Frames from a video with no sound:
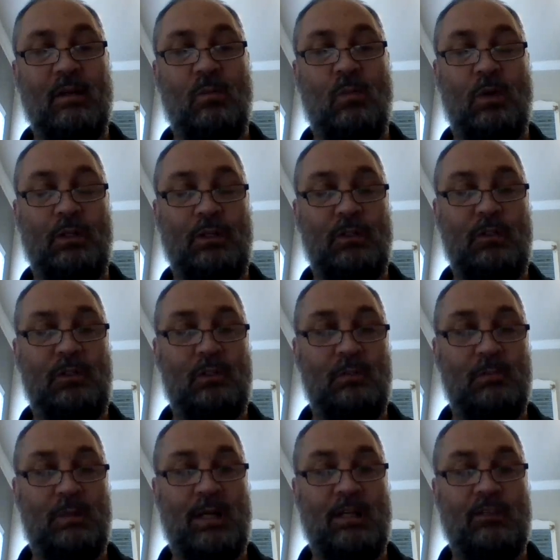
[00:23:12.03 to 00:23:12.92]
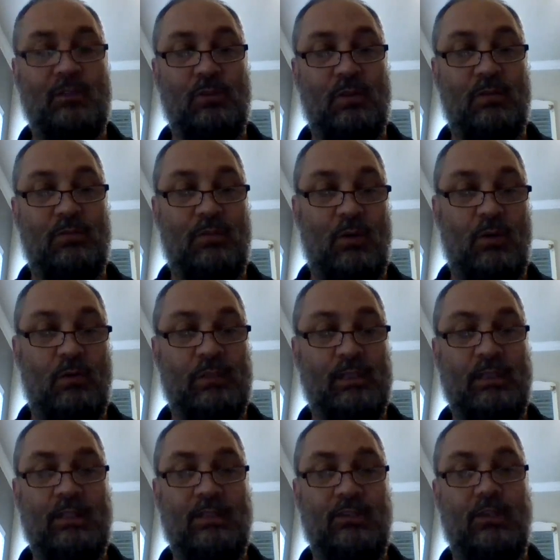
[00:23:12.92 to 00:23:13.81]
where you could measure a
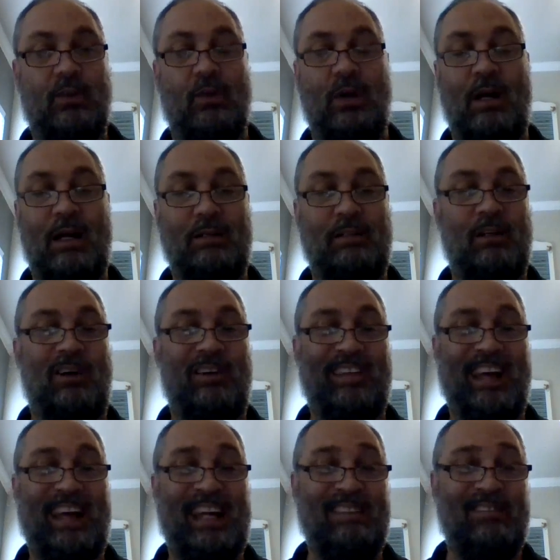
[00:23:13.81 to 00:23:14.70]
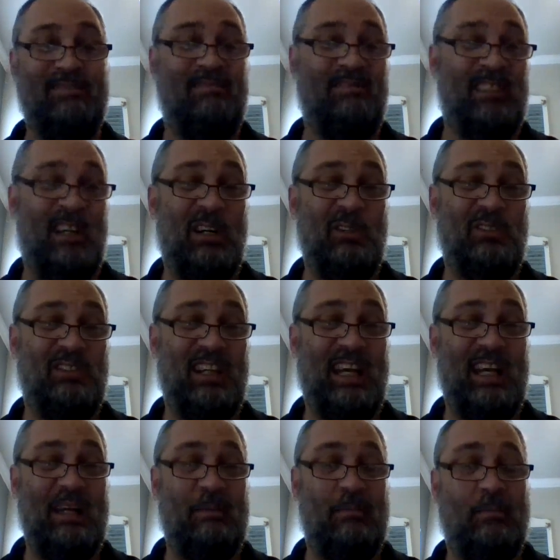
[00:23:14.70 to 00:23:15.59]
voltage, or I'd call that nodes
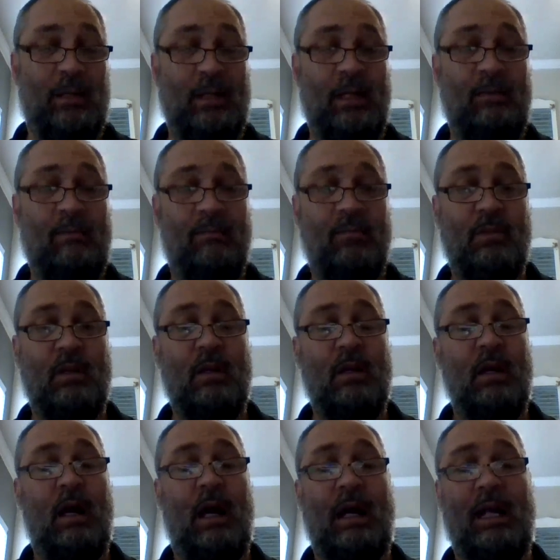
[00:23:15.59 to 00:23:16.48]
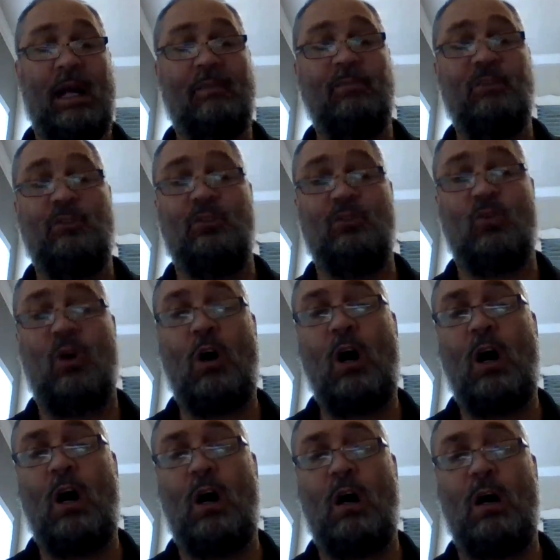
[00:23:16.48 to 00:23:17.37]
A and B. I'd have you
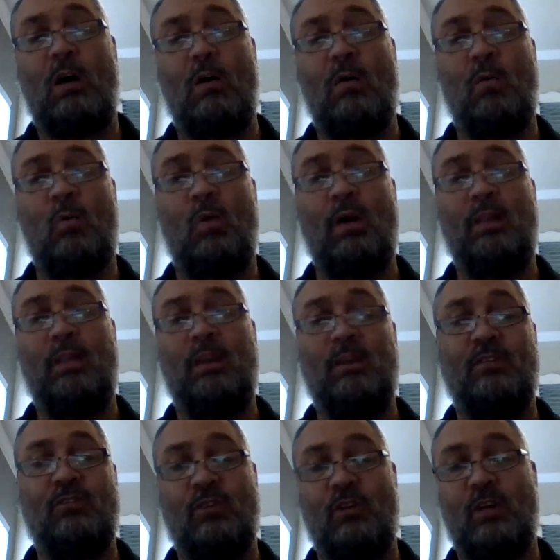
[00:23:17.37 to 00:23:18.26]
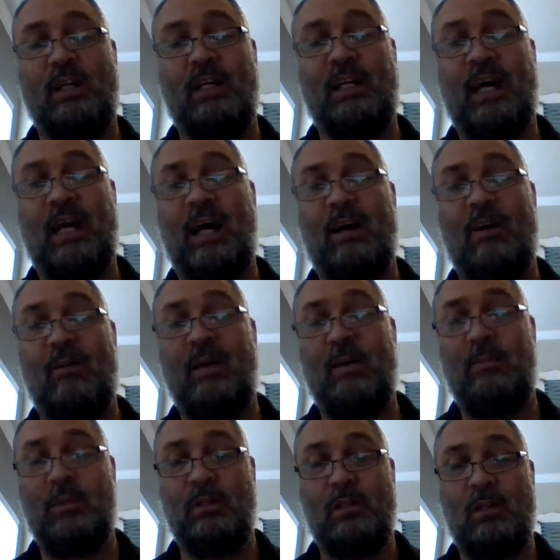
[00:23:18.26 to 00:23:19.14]
draw what the circuit
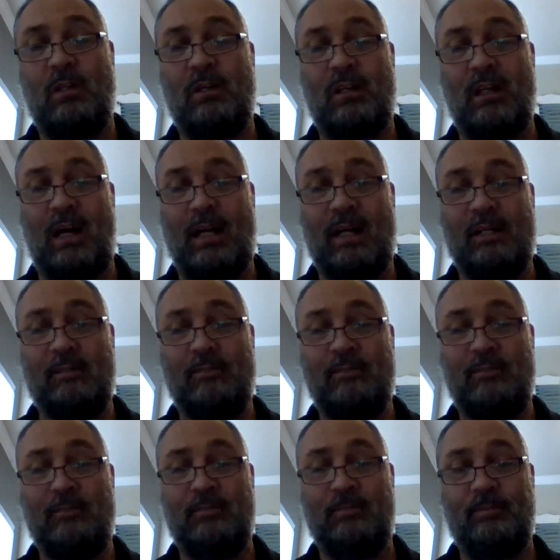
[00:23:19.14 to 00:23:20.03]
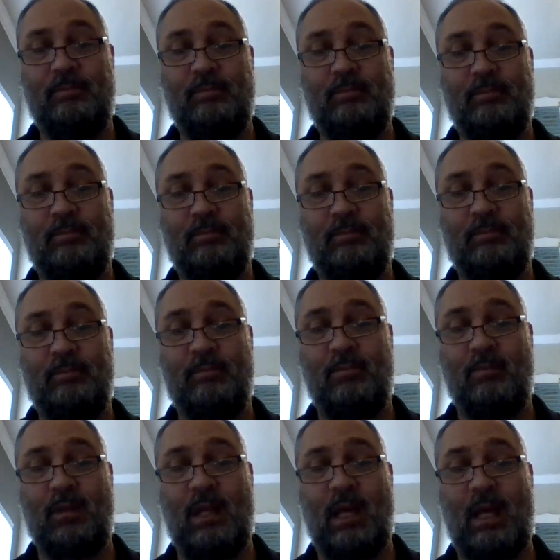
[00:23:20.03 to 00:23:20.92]
diagram would look like,
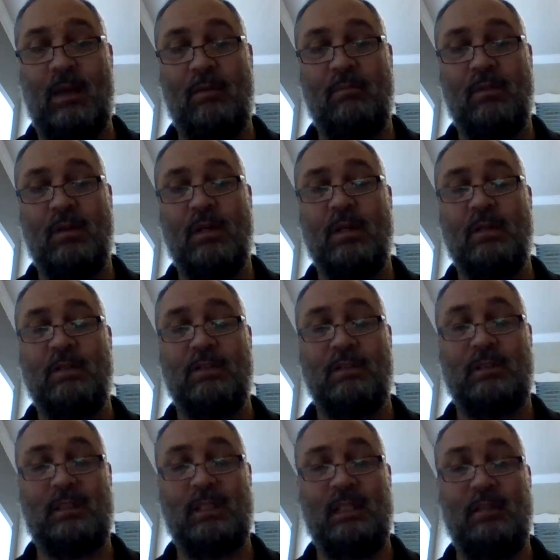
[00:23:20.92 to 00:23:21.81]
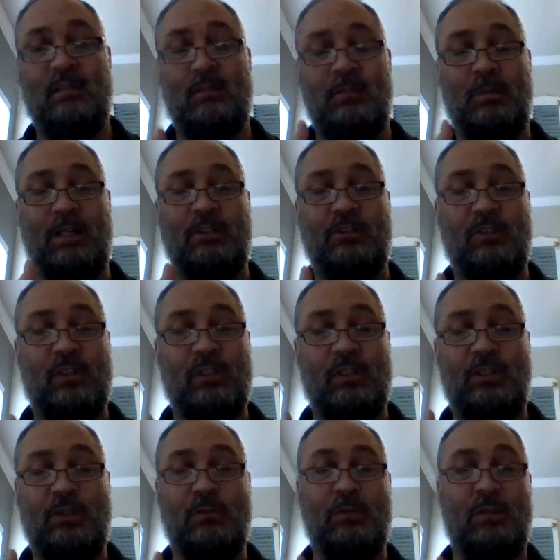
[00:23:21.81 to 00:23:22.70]
okay, to make sure
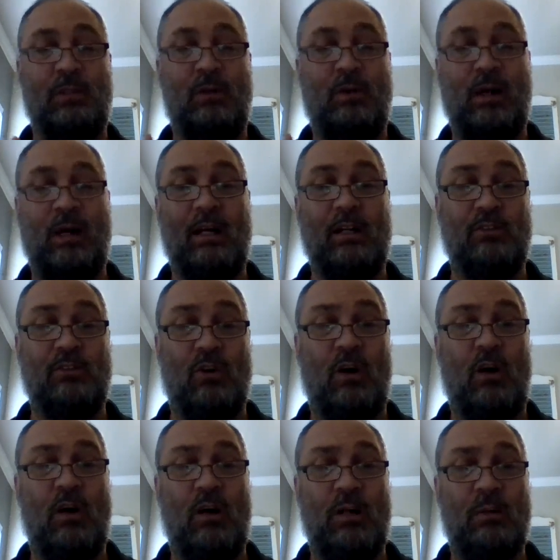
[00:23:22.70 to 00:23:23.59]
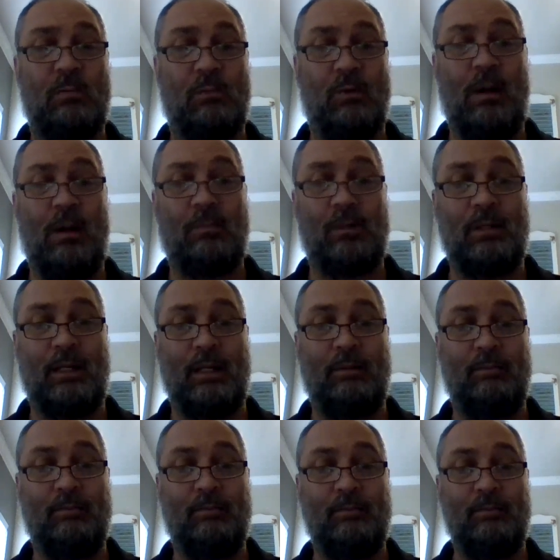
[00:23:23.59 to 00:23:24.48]
that you would know how to draw it
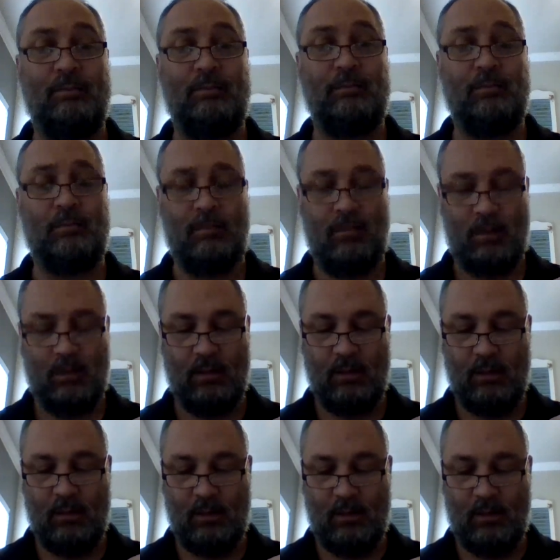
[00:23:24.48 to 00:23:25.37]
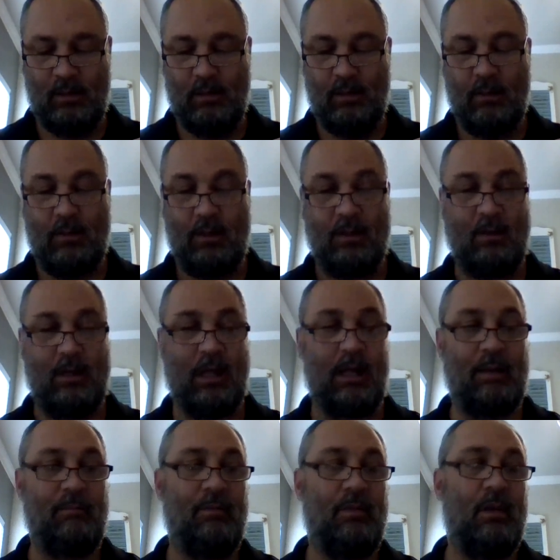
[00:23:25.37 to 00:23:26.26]
properly,
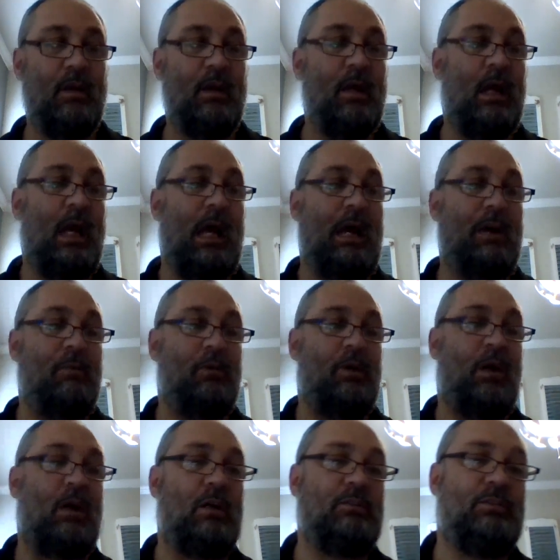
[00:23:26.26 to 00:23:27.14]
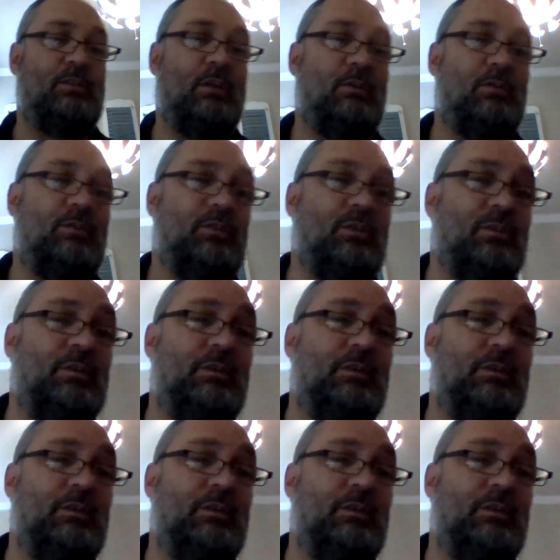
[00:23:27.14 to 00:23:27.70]
okay? I would also,